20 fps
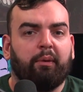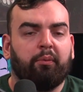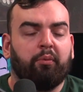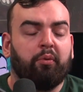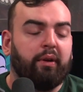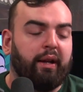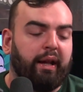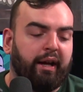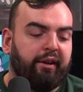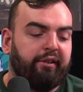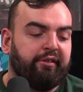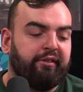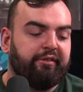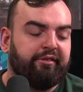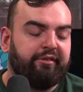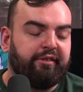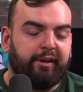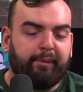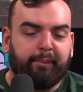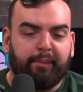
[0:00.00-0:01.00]
going to have
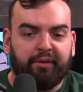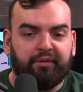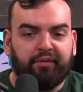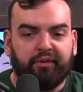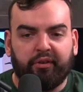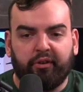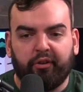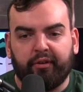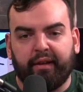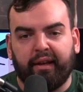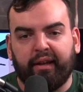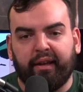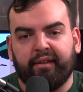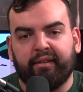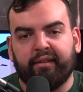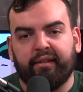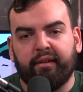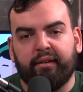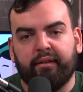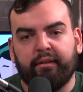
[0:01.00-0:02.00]
a bunch of good guests
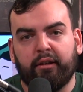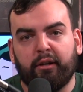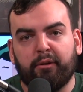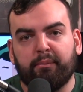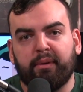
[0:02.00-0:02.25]
lined up.